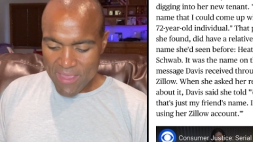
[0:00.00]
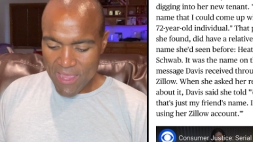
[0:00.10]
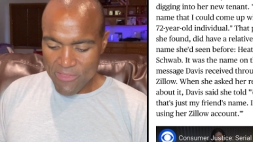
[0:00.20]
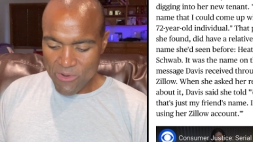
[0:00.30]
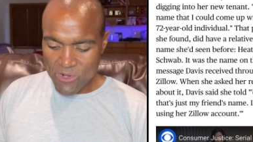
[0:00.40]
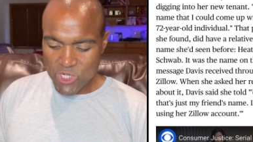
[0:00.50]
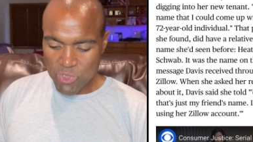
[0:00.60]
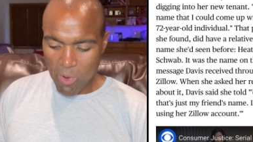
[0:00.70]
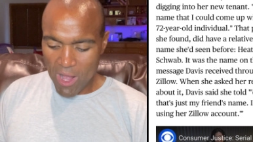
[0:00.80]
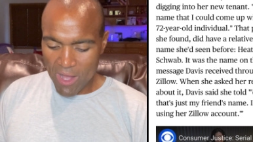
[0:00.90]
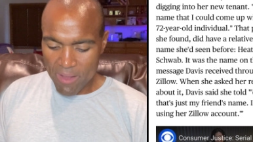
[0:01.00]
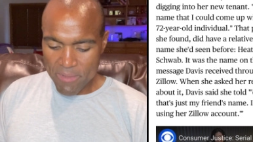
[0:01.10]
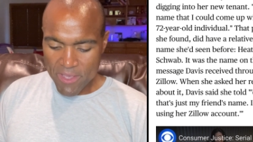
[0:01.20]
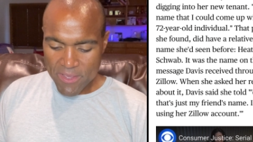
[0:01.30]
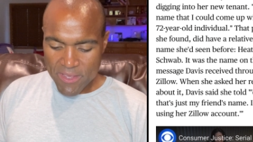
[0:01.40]
Heather Schwab.
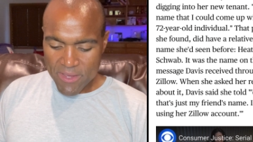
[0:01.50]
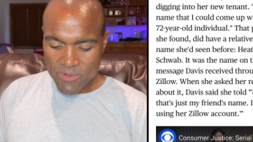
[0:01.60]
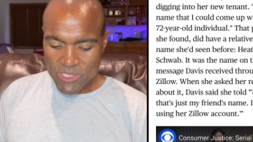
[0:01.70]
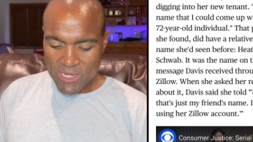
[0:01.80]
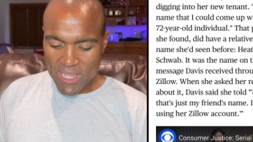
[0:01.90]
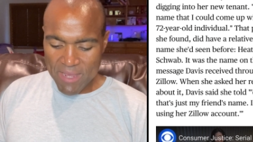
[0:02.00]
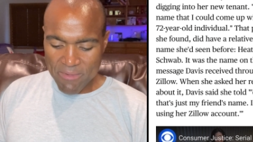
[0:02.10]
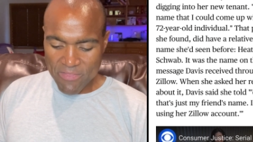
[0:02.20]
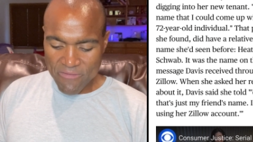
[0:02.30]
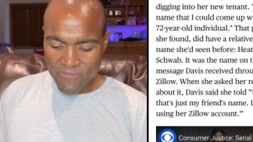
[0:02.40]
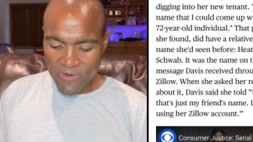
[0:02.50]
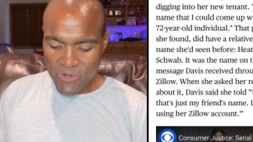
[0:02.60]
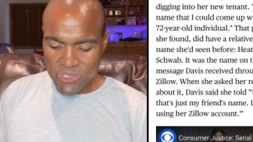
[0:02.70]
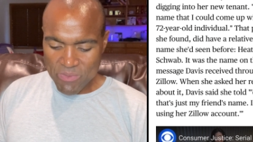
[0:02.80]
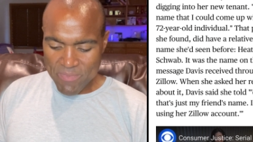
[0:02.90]
It was the name on the
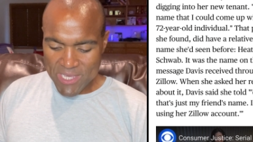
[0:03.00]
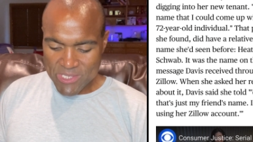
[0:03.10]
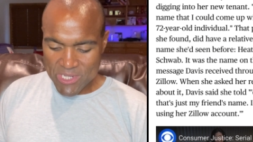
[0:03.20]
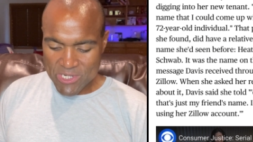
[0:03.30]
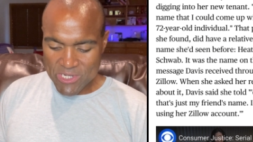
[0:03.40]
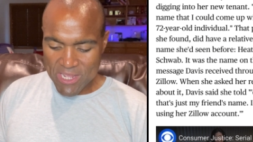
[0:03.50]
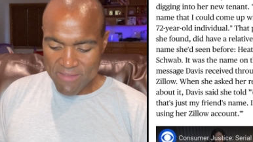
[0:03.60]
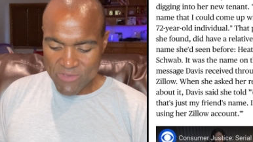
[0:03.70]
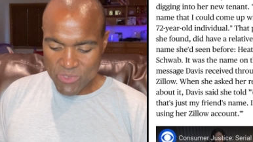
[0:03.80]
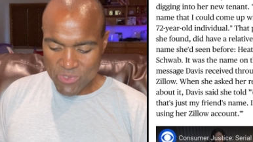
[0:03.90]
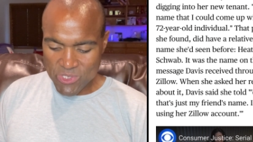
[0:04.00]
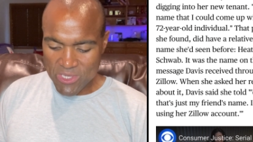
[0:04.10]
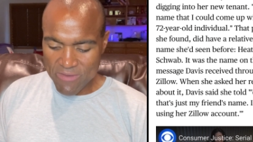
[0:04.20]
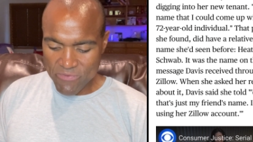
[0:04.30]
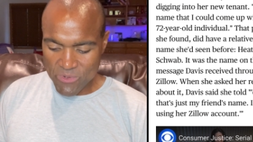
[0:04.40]
first message Davis
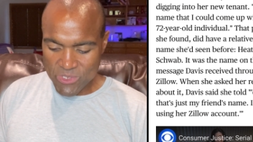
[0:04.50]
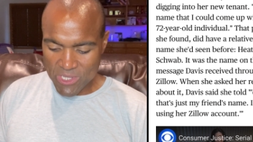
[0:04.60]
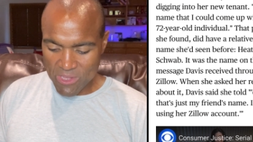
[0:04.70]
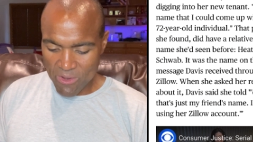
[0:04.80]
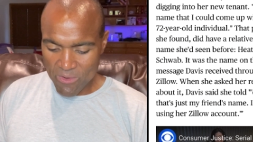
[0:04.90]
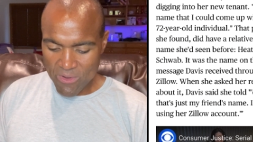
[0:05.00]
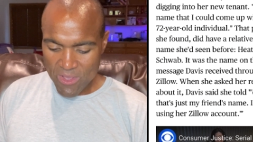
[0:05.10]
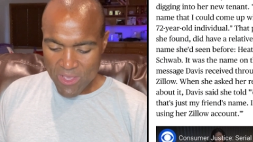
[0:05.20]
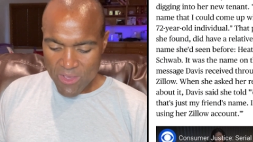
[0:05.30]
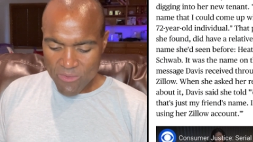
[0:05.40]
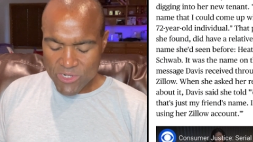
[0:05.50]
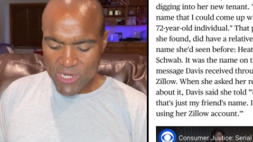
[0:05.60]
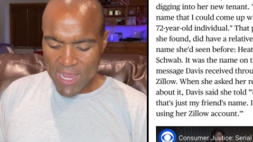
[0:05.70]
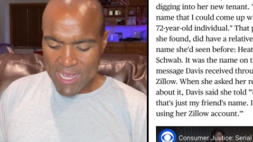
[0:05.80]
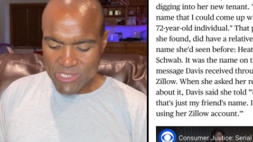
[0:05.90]
received through Zillow. When
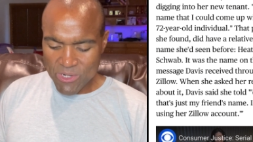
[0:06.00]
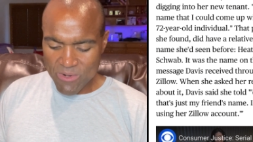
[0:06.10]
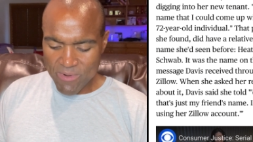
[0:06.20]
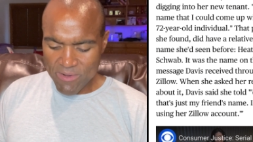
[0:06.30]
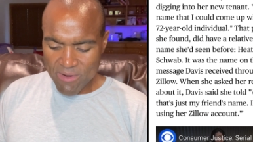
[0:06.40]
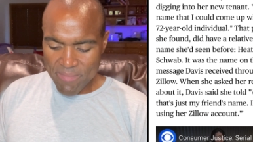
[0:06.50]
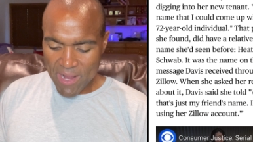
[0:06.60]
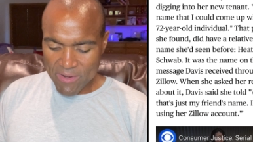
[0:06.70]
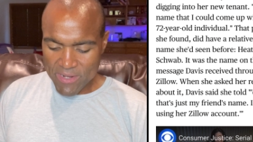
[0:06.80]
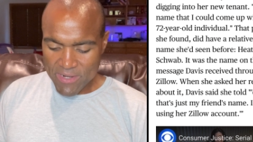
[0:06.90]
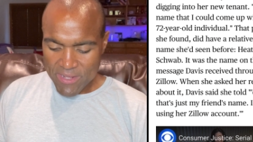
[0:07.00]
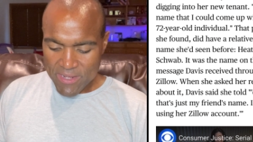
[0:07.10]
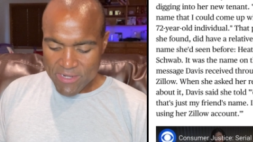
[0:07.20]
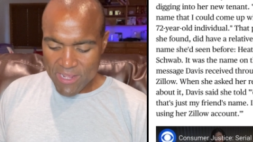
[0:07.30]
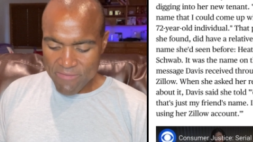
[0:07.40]
she asked her renter about it,
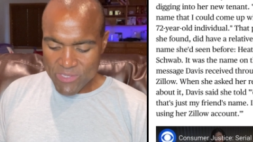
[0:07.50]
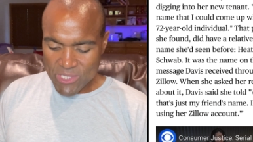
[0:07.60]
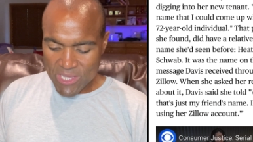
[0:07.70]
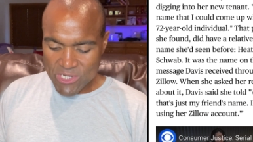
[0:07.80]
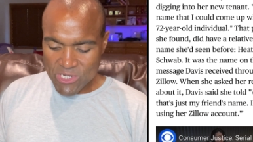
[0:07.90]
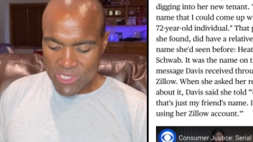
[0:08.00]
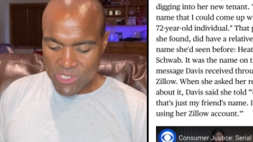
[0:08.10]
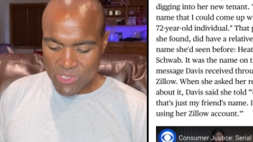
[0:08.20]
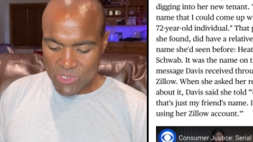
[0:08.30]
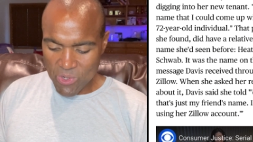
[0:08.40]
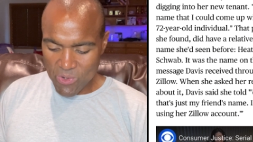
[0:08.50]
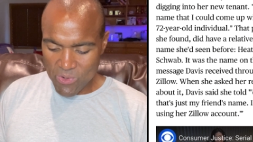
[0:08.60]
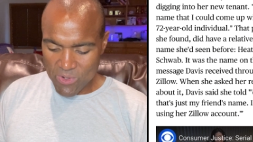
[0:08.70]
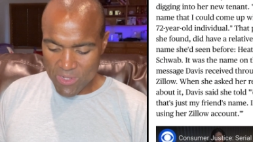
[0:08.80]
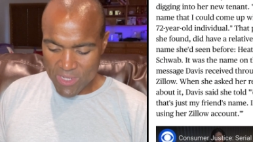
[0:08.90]
Davis said she
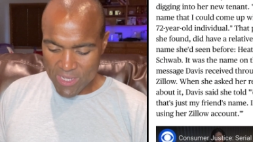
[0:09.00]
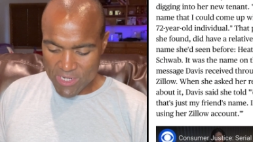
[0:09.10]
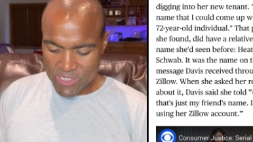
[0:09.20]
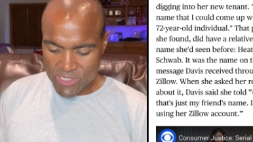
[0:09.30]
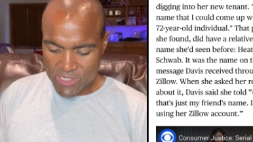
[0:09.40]
told, oh